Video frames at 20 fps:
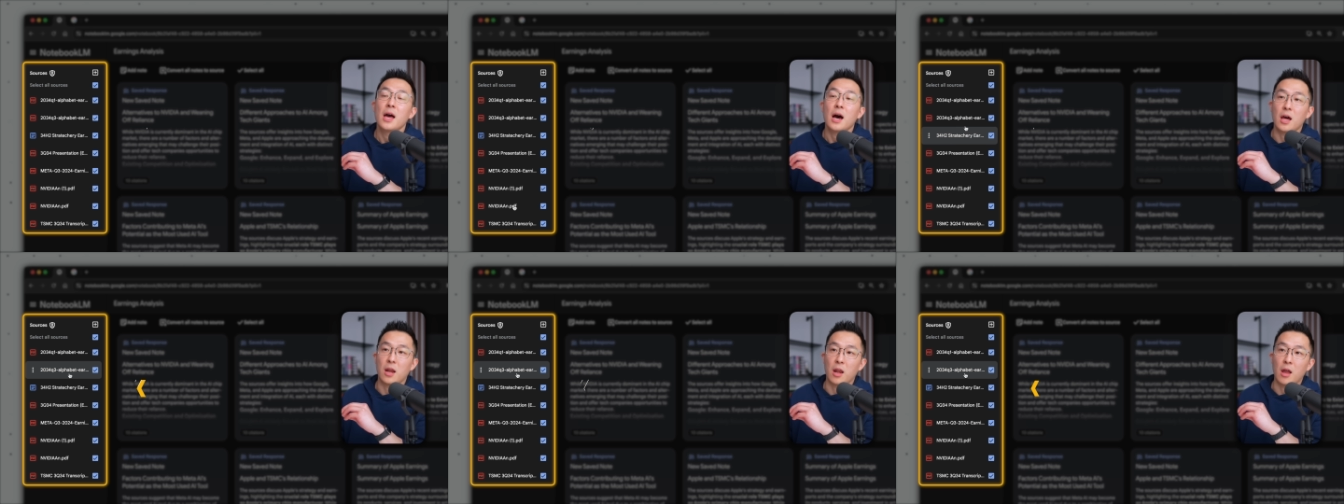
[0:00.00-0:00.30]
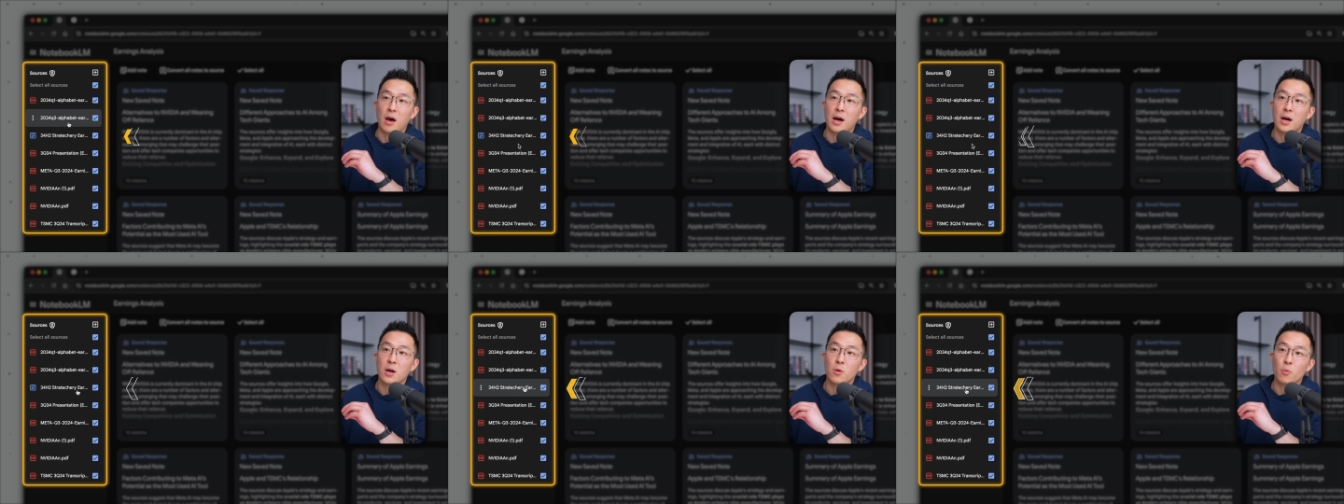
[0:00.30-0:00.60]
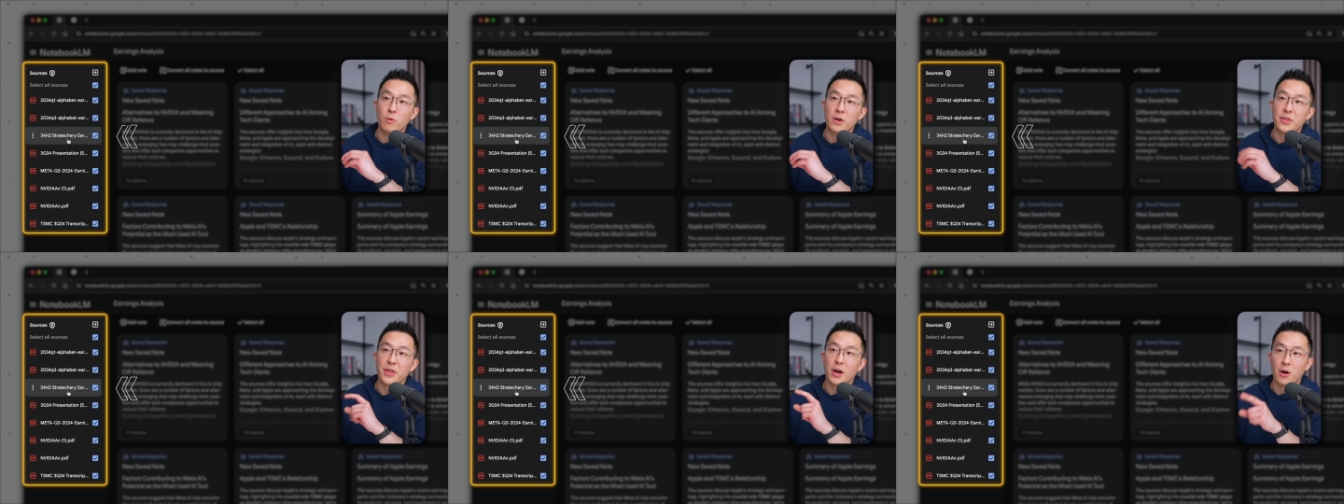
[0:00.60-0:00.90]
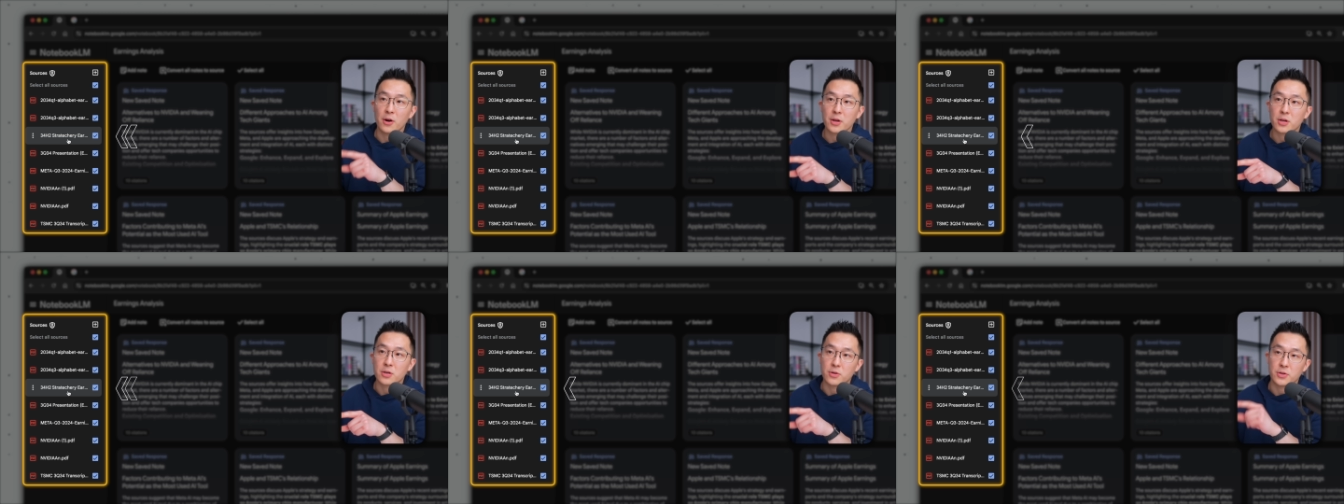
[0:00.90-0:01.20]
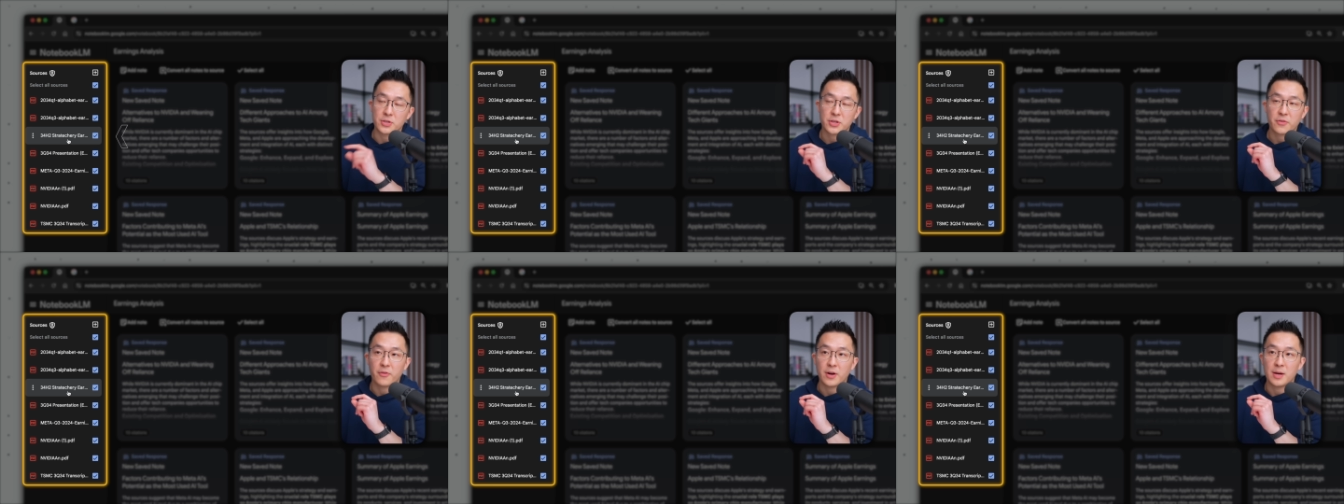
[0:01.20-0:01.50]
along with
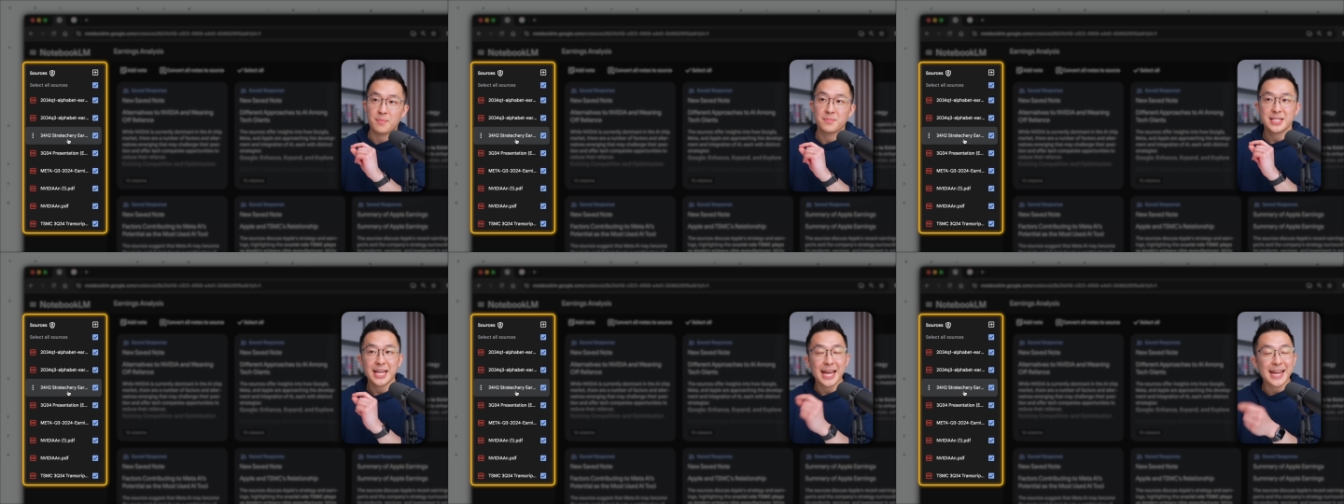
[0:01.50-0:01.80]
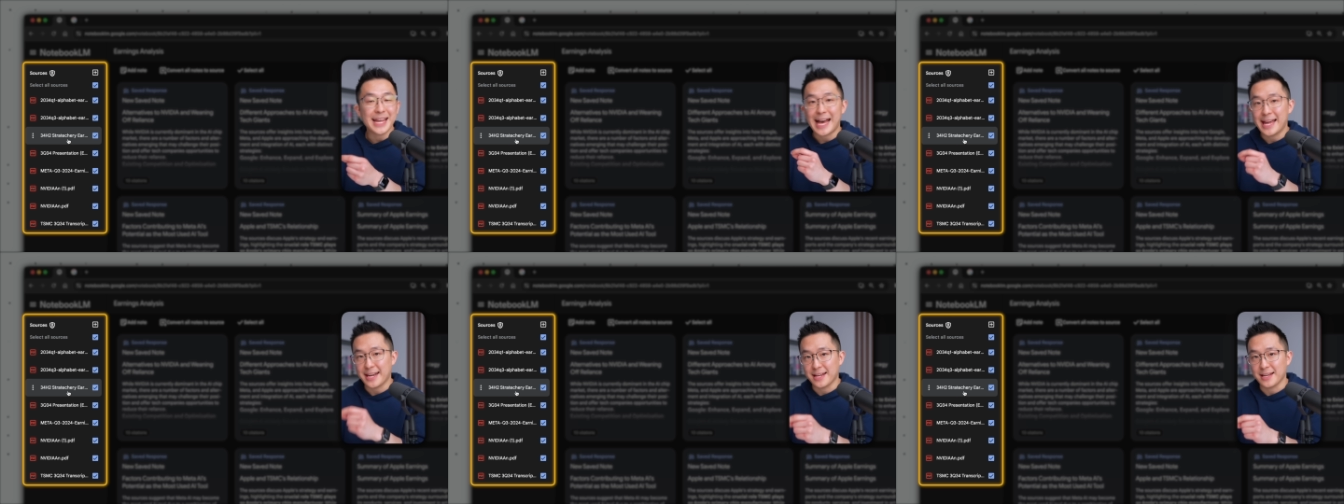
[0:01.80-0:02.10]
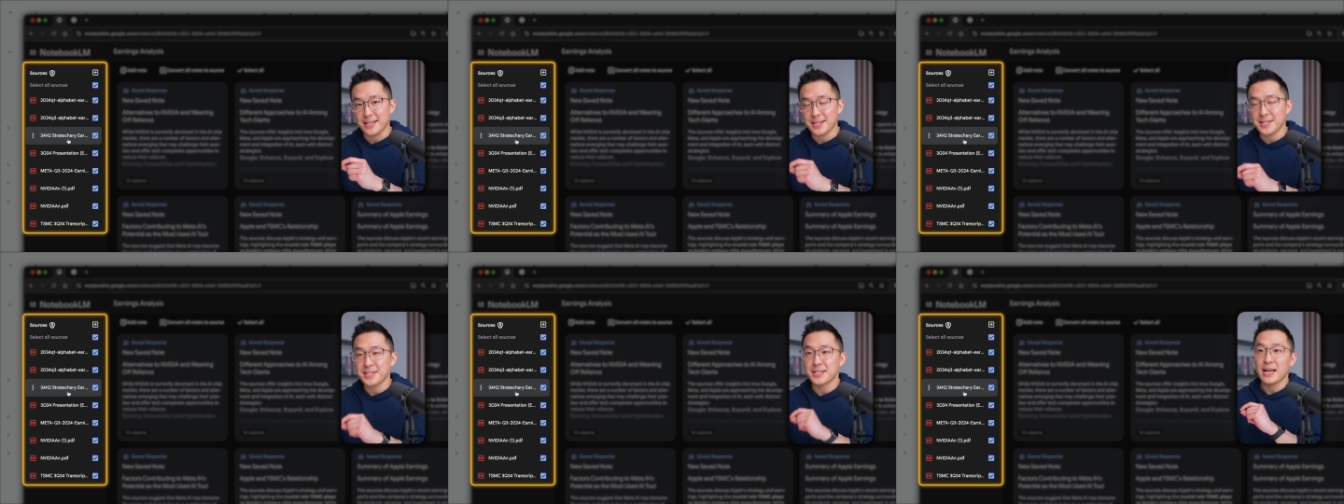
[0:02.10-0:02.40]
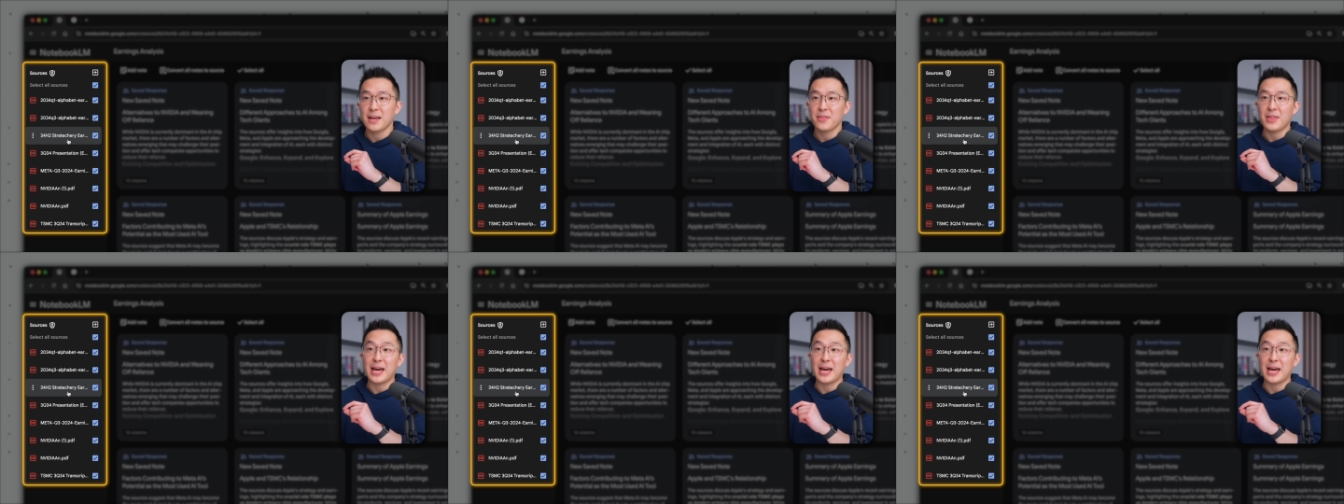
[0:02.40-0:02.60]
articles from tech analysts